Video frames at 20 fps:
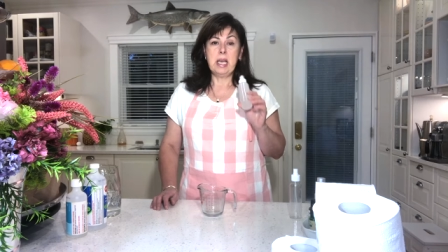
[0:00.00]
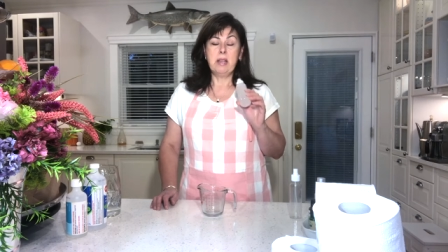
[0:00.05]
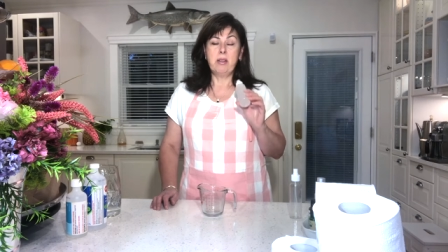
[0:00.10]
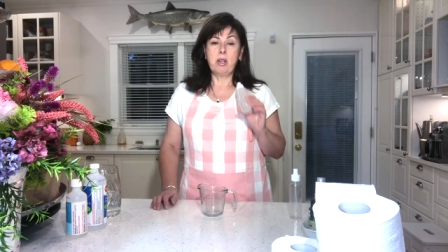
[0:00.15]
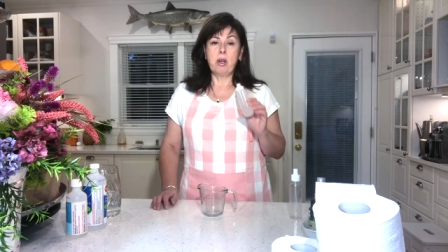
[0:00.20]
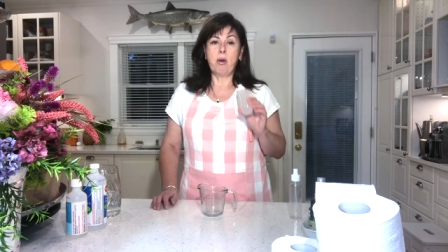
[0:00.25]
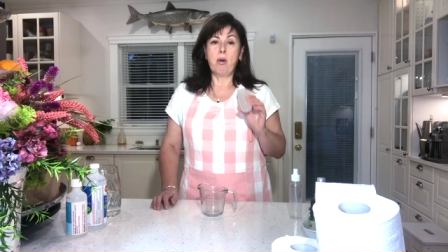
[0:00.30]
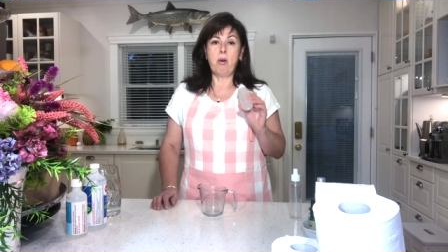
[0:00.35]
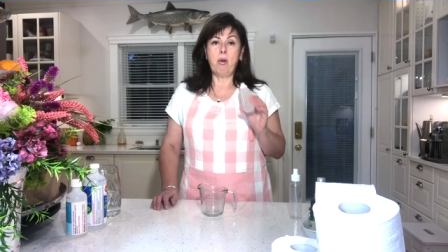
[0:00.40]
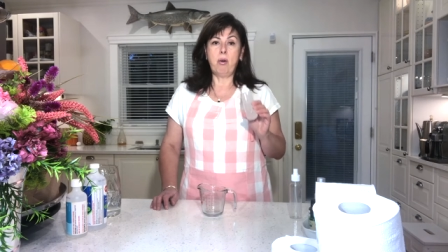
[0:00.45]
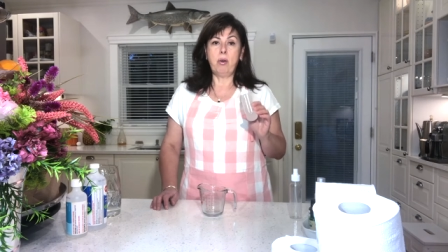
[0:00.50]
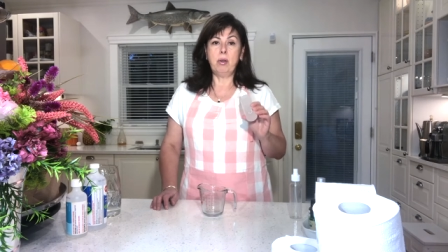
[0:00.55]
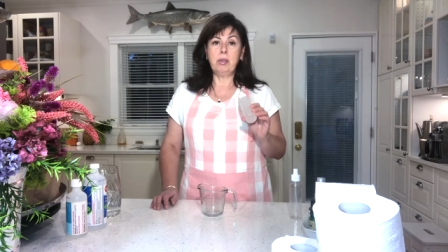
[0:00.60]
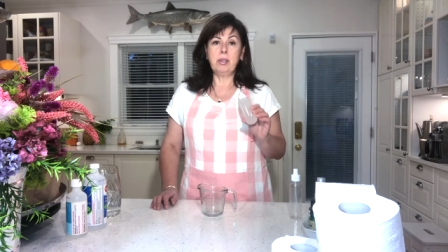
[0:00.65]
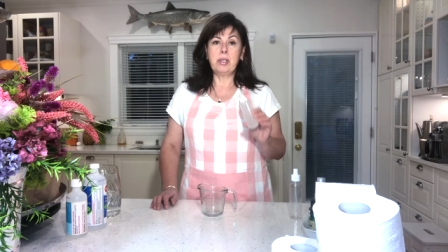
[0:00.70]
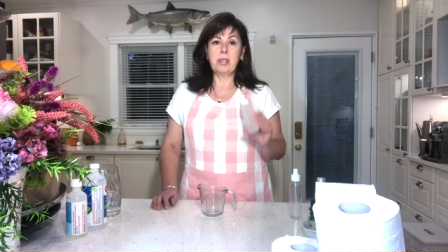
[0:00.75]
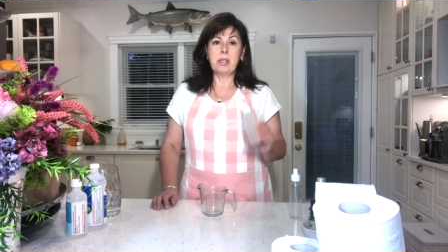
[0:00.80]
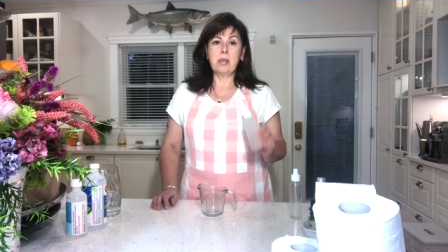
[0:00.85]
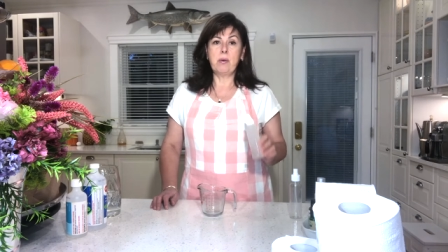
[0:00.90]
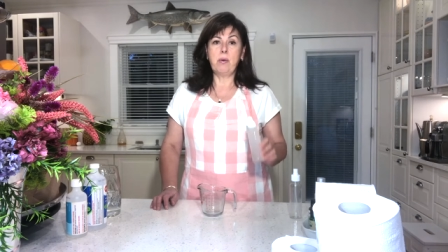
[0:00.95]
They're
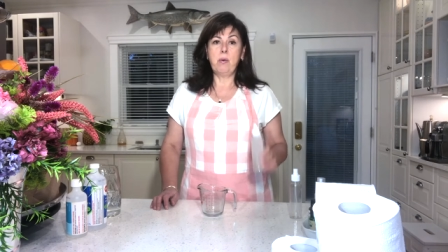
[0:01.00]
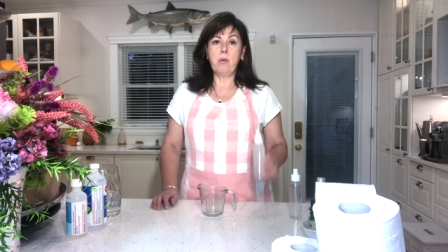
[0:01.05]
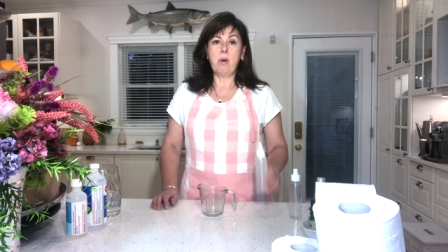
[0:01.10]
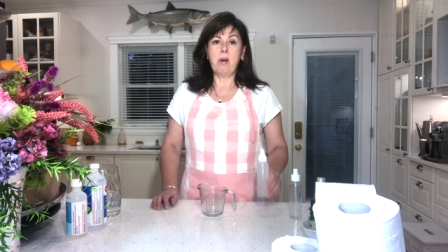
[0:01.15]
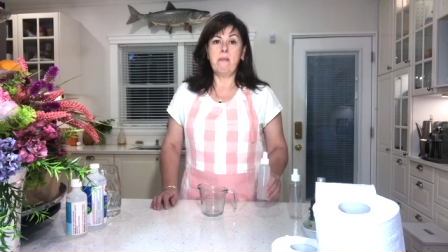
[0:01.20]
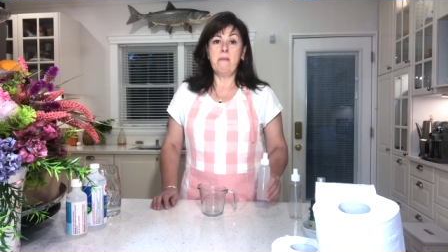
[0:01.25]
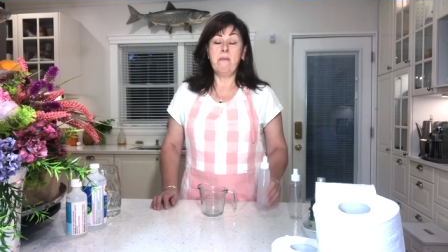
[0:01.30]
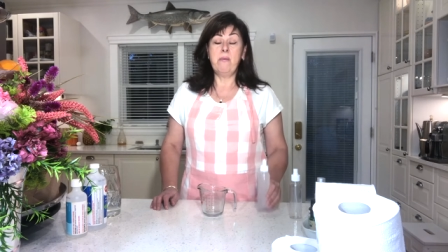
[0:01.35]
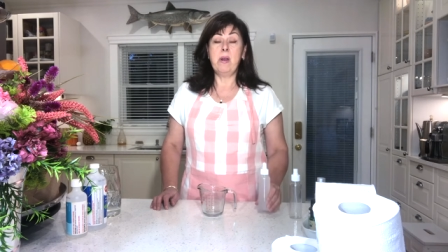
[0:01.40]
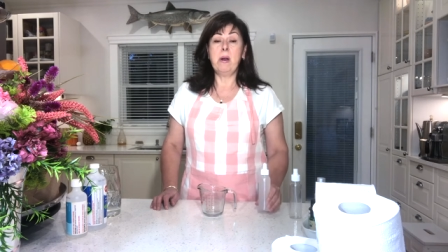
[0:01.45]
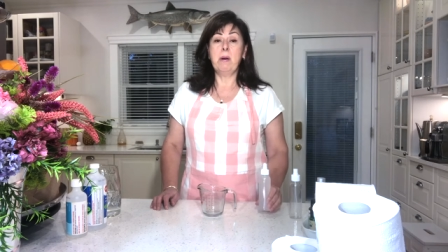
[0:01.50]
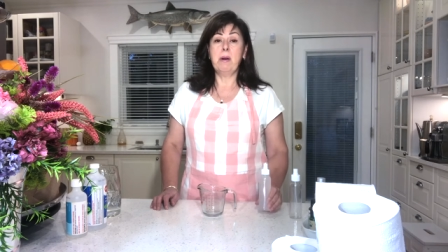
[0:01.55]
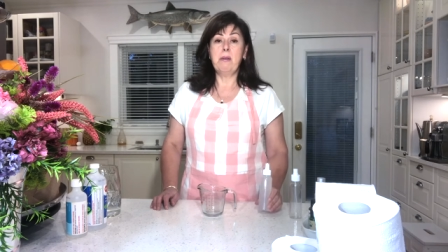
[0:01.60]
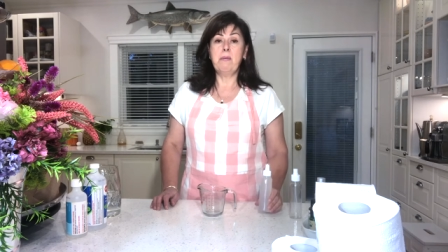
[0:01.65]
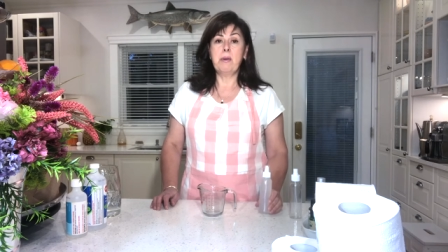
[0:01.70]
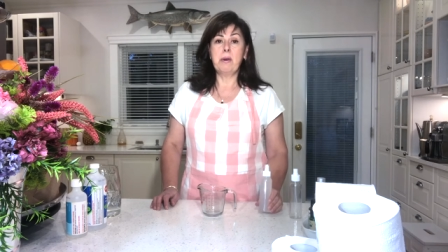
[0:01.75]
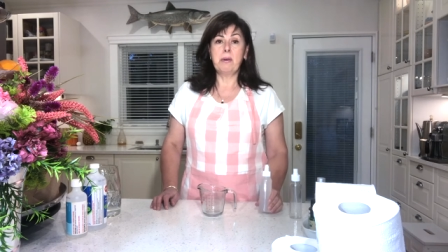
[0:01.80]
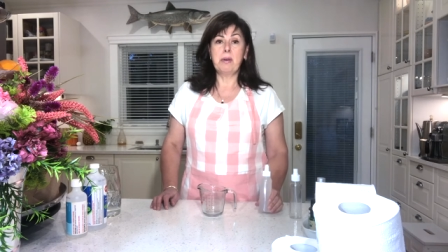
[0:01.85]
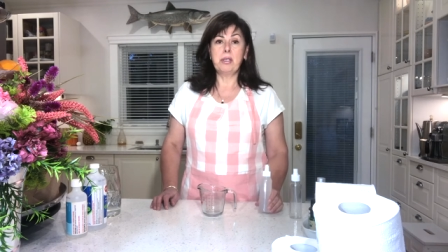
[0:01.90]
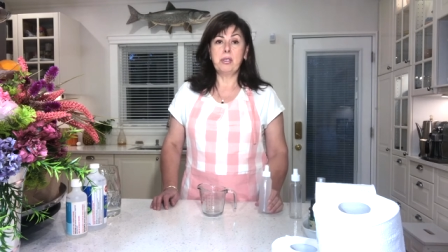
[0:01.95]
also very,
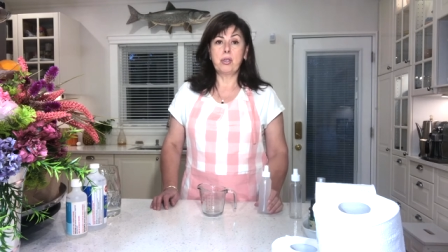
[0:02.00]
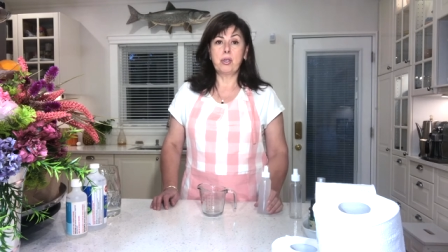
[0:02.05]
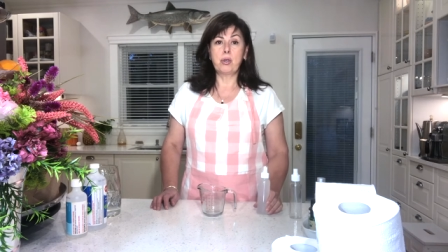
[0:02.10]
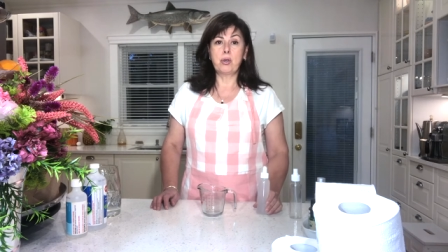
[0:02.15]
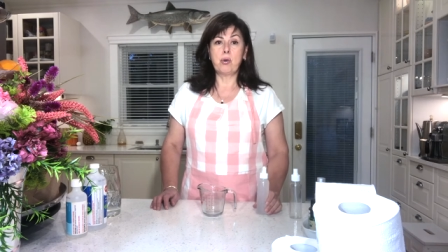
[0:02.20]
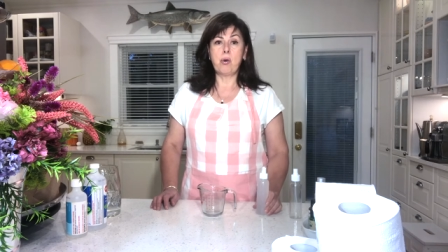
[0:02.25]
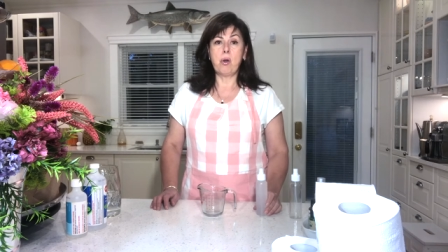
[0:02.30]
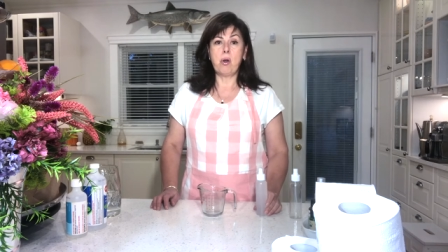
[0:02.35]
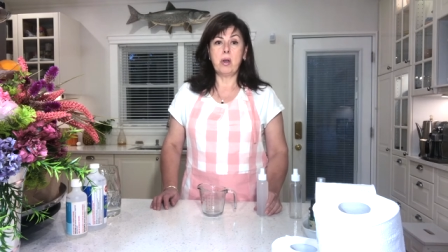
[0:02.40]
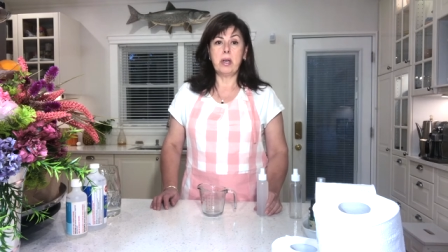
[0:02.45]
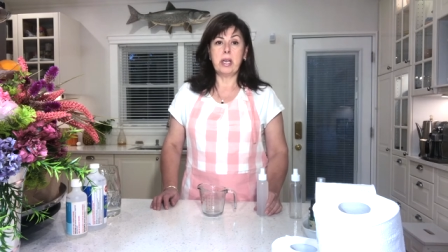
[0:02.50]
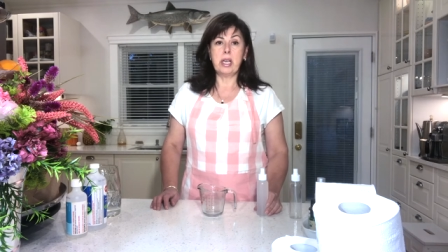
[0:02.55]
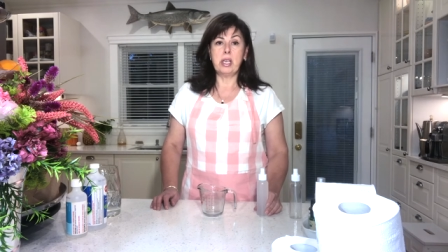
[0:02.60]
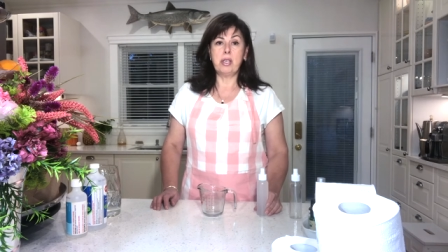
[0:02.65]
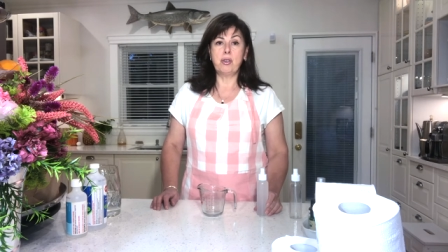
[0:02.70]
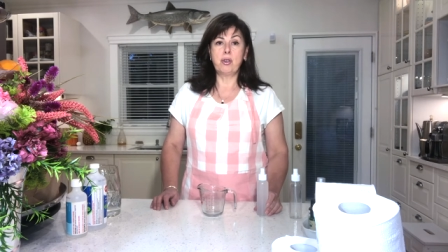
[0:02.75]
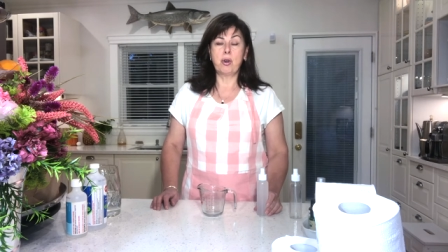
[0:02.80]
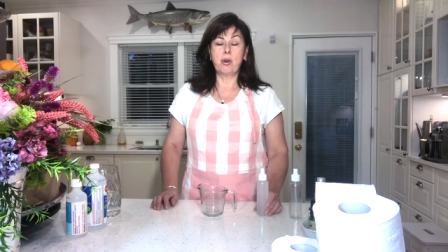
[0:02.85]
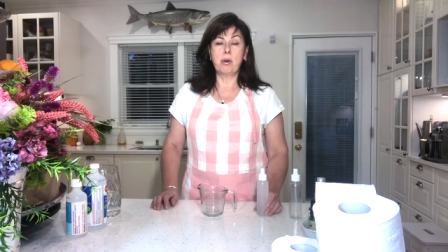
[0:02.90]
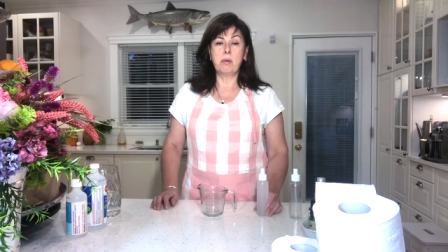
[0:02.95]
very strong
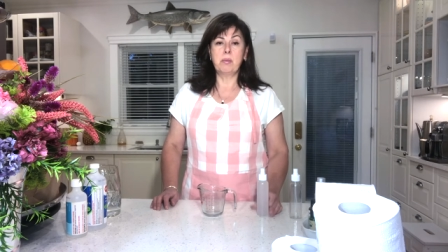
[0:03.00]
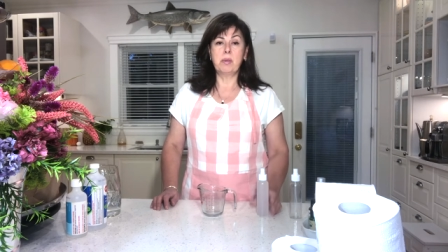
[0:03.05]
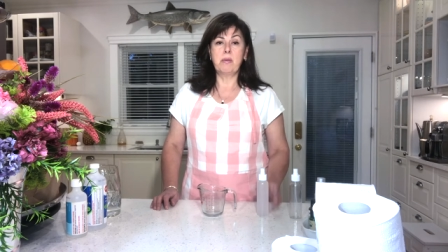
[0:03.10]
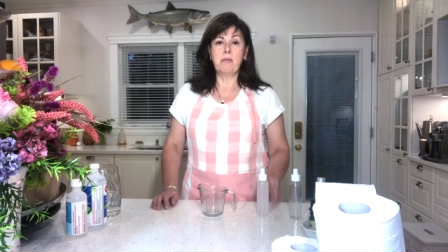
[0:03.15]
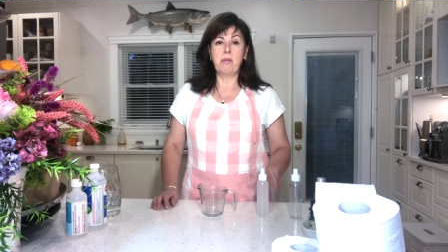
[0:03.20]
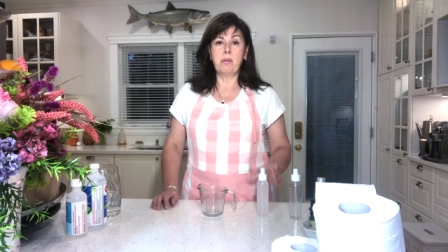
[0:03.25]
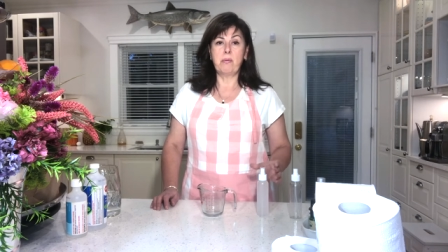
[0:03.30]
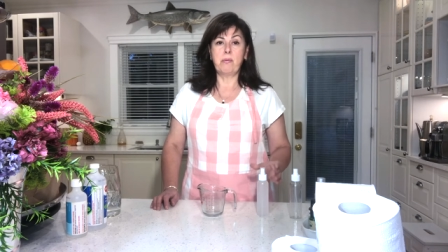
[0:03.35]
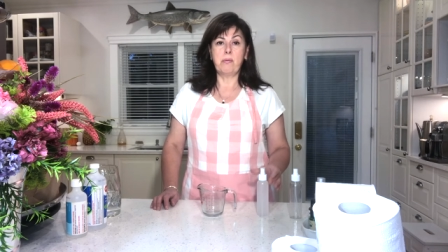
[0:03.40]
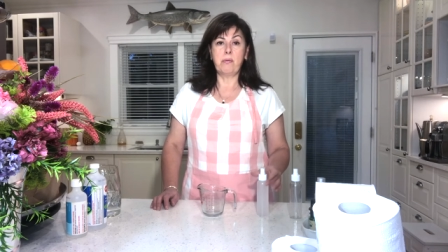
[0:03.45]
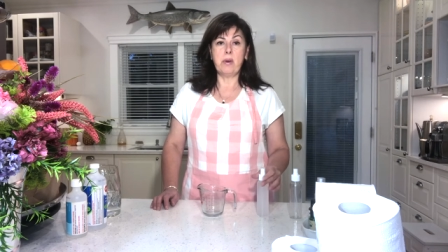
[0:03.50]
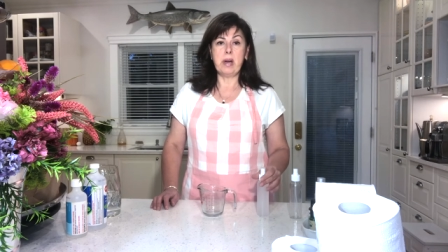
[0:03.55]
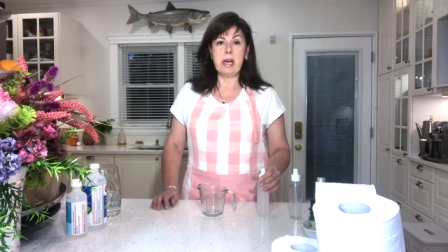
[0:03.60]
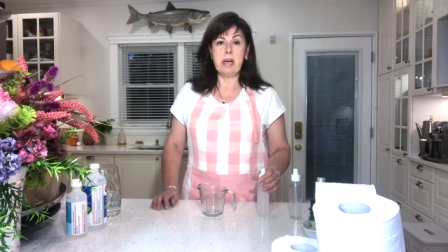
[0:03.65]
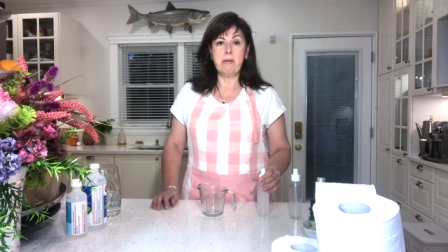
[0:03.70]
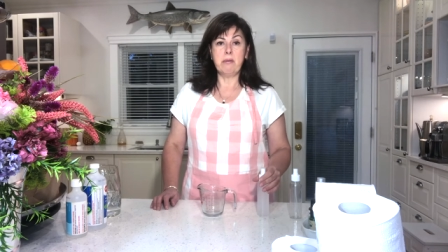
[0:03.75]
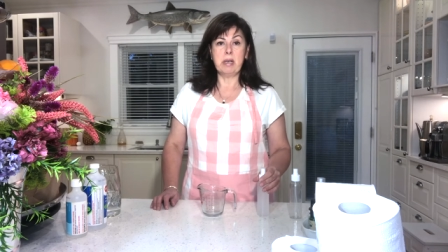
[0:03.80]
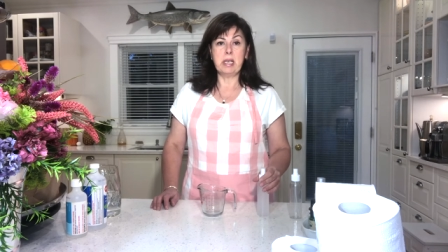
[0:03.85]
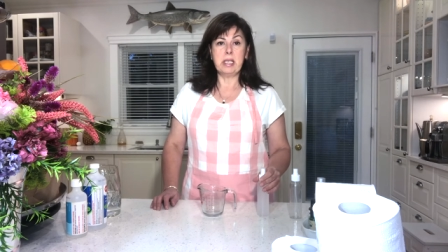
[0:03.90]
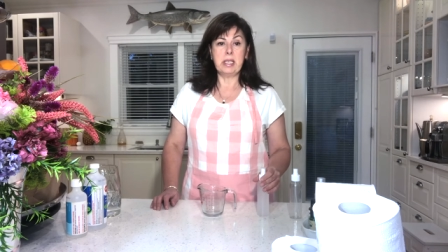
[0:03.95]
in terms of the
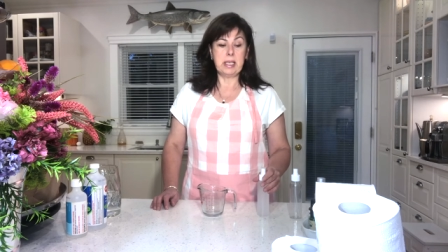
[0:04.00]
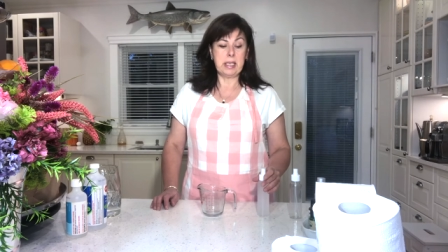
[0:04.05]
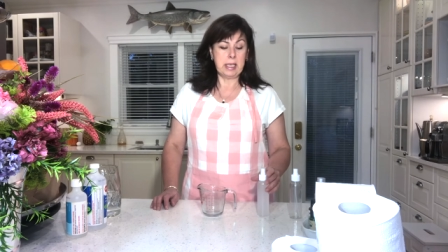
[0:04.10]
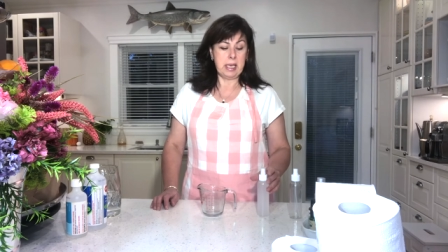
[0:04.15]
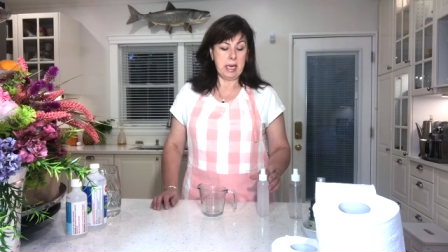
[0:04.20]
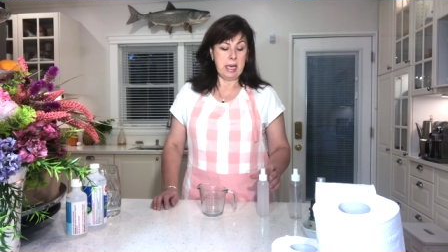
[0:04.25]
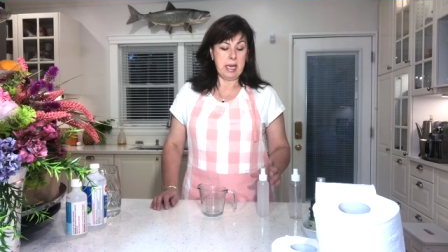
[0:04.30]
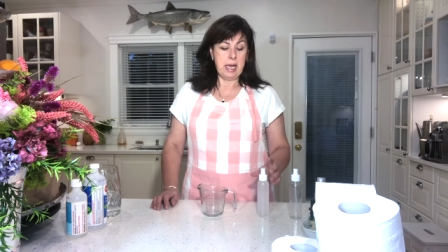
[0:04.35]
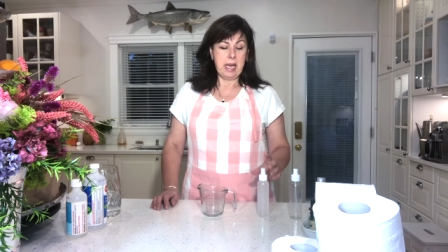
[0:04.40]
fragrance